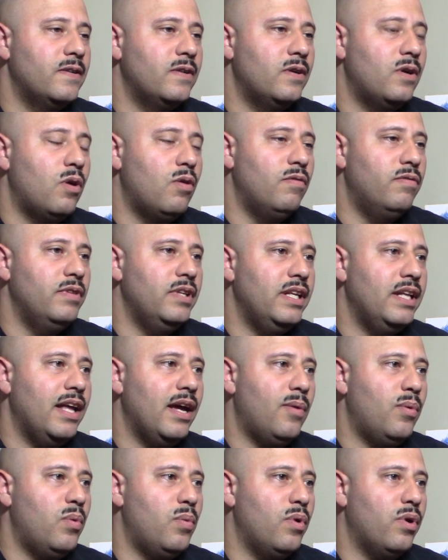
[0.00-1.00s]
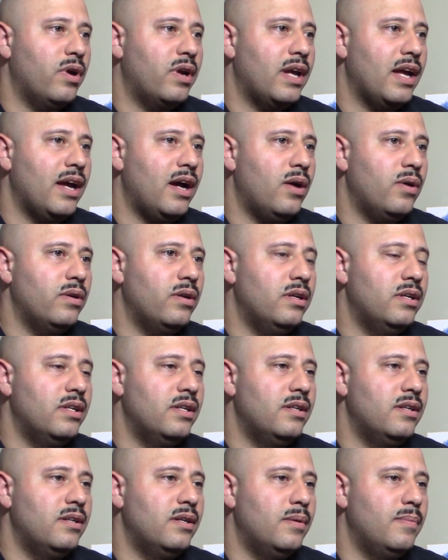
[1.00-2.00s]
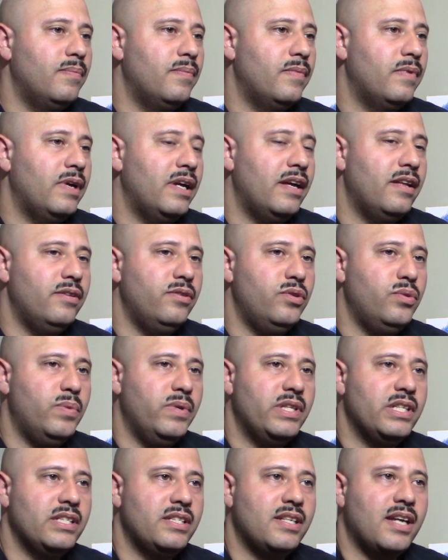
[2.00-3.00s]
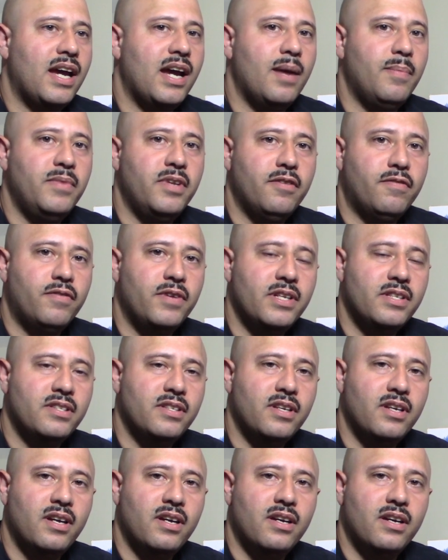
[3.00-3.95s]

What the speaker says: Hopefully that will work out. With the time difference,